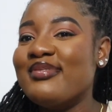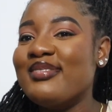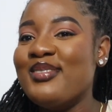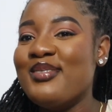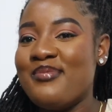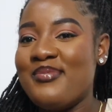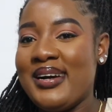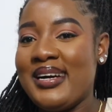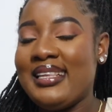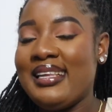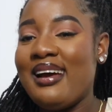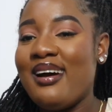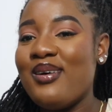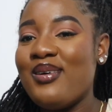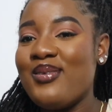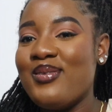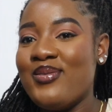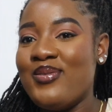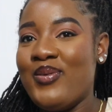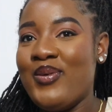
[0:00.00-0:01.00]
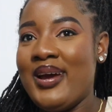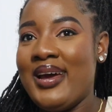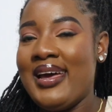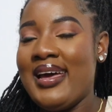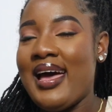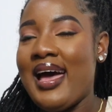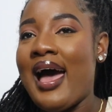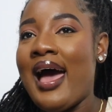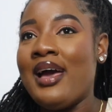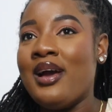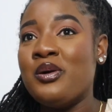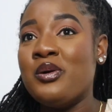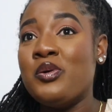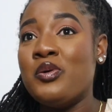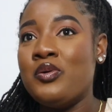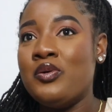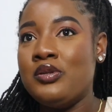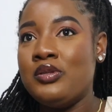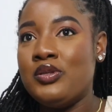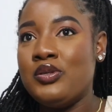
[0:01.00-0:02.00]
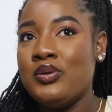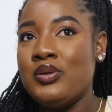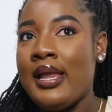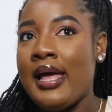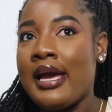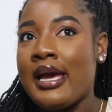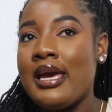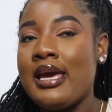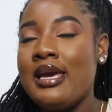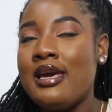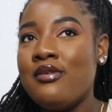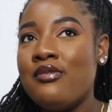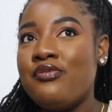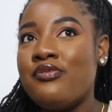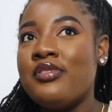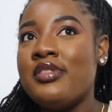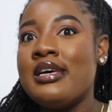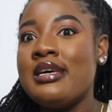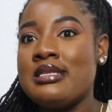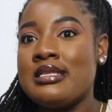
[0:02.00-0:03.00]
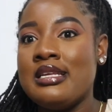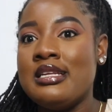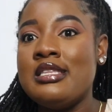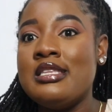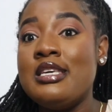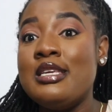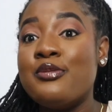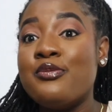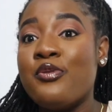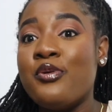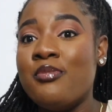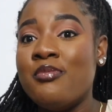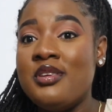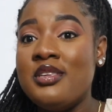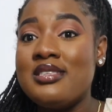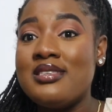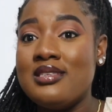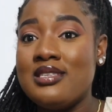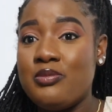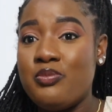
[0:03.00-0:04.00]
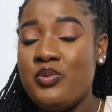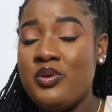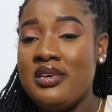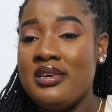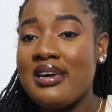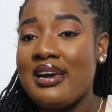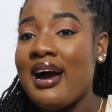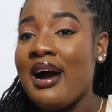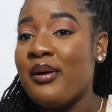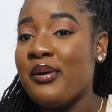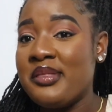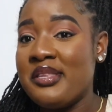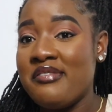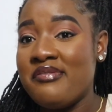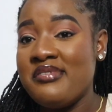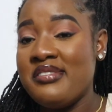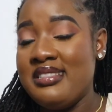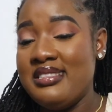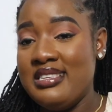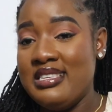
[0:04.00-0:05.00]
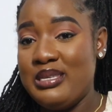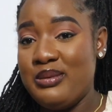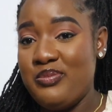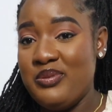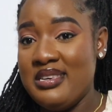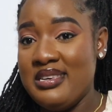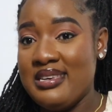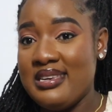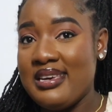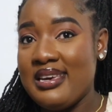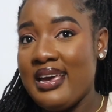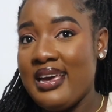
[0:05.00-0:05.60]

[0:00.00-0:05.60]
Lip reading: no matter where I go to, like, if there's the need for me to speak, I'll definitely speak,